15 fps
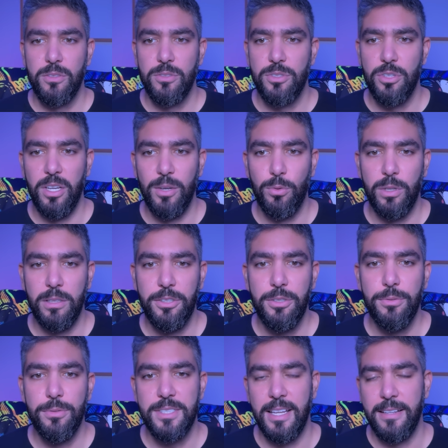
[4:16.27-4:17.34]
So it will
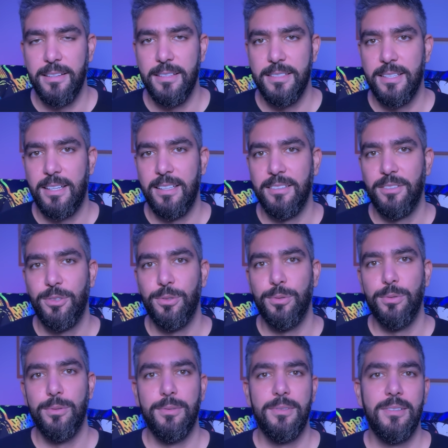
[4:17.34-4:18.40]
use that design
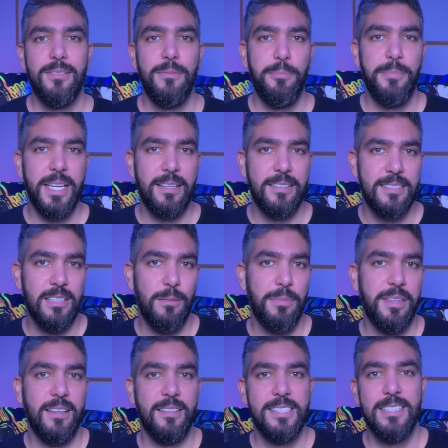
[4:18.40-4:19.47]
to make
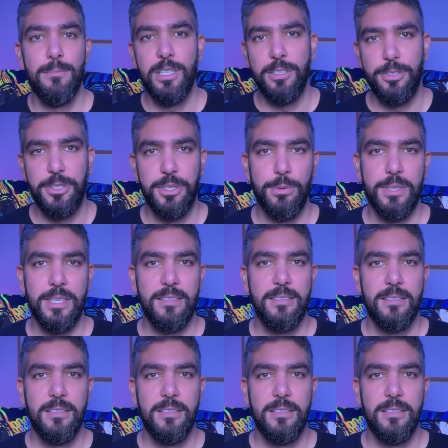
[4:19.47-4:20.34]
something similar to it.